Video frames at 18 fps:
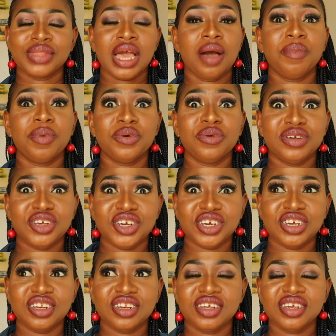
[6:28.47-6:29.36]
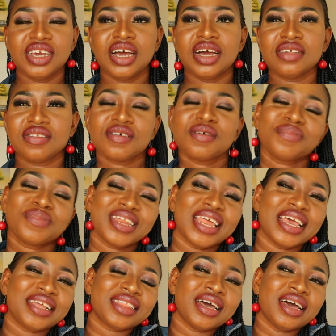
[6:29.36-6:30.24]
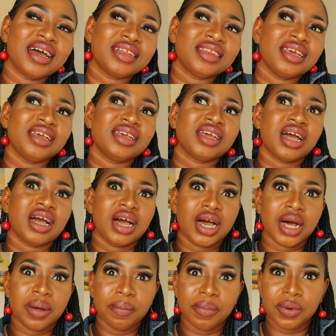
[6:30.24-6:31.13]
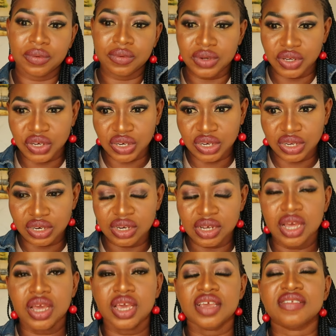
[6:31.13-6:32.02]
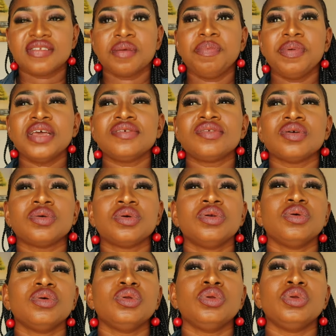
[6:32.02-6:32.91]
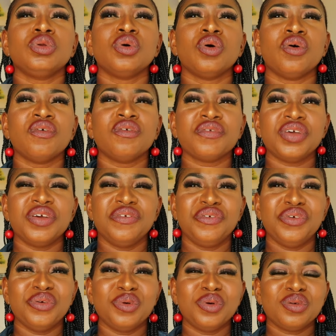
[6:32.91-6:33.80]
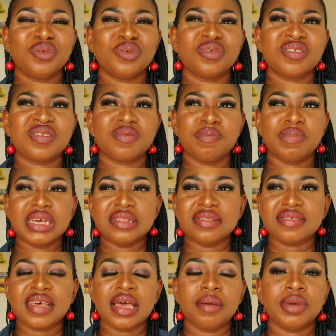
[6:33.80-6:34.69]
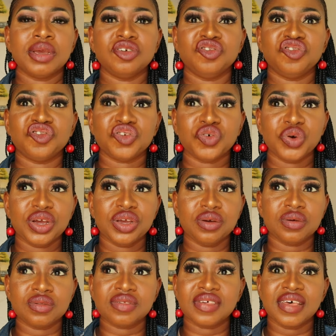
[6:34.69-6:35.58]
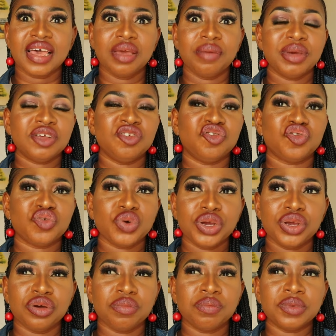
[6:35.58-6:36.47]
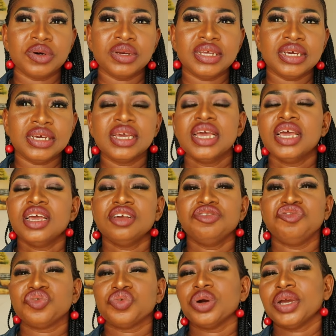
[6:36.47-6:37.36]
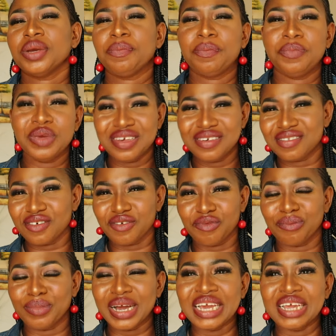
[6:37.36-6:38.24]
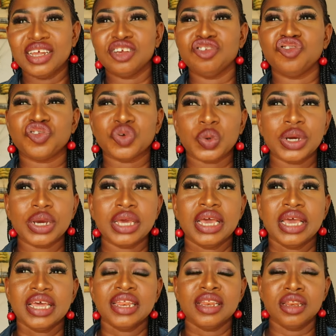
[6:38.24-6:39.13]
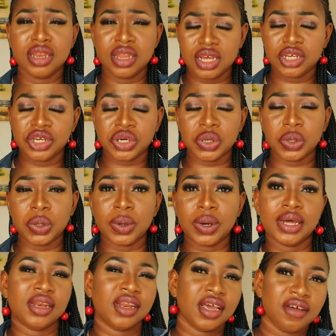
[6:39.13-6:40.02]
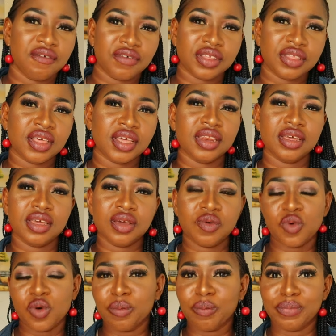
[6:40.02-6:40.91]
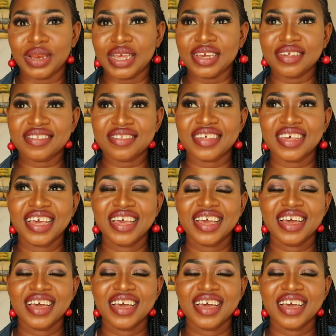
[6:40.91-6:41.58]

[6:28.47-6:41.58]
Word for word: Aborigine, yeah, something like that, I think. Aborigine is a place you're going to love if you want to spend time, enjoy your money, enjoy peace of mind, enjoy nature and everything in one place.